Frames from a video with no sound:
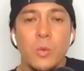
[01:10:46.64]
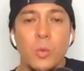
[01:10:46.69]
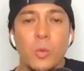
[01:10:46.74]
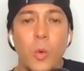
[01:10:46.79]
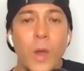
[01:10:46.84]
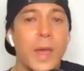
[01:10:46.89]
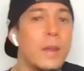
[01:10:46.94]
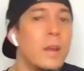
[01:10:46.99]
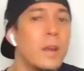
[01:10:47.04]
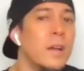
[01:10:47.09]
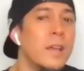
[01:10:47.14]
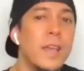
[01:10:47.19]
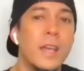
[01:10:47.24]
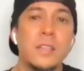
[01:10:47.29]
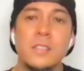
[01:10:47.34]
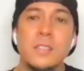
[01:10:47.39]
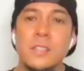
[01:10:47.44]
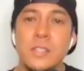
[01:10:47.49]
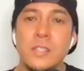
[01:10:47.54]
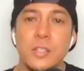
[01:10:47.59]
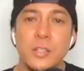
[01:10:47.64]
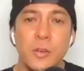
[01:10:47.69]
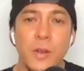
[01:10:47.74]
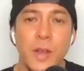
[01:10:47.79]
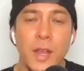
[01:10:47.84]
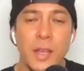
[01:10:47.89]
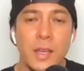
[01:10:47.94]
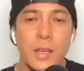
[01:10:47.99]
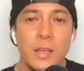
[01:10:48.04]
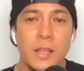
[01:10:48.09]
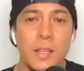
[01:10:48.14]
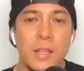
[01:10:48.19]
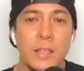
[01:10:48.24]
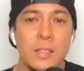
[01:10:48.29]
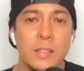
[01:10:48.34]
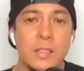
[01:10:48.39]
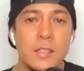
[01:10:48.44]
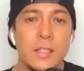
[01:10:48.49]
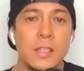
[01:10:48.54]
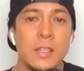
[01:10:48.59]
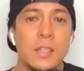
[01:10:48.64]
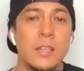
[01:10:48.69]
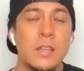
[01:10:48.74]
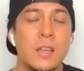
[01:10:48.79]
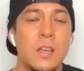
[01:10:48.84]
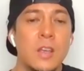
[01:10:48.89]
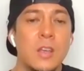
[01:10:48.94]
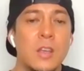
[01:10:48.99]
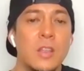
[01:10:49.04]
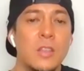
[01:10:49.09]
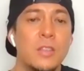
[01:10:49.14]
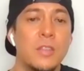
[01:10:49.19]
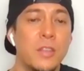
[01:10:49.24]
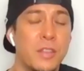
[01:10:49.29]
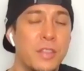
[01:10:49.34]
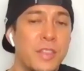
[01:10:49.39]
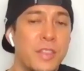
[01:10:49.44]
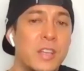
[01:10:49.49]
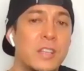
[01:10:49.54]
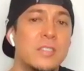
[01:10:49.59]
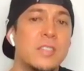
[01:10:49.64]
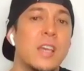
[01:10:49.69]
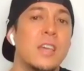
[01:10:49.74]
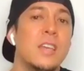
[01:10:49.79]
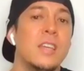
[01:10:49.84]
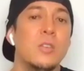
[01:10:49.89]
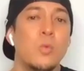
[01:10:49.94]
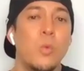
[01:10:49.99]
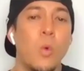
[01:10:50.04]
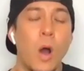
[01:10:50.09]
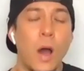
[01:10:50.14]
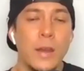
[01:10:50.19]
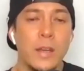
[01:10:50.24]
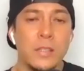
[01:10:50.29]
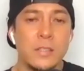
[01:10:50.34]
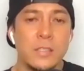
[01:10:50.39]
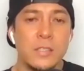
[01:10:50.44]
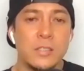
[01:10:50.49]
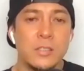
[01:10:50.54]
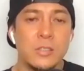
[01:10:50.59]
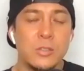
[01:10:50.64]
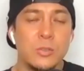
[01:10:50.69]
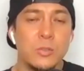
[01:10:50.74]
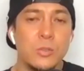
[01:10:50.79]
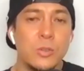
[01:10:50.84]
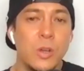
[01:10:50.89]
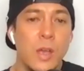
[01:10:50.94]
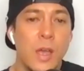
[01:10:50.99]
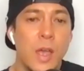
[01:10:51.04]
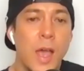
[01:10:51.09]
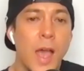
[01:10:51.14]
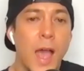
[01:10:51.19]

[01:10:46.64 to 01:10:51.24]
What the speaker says: went against the grain. He did the things that he wanted to do,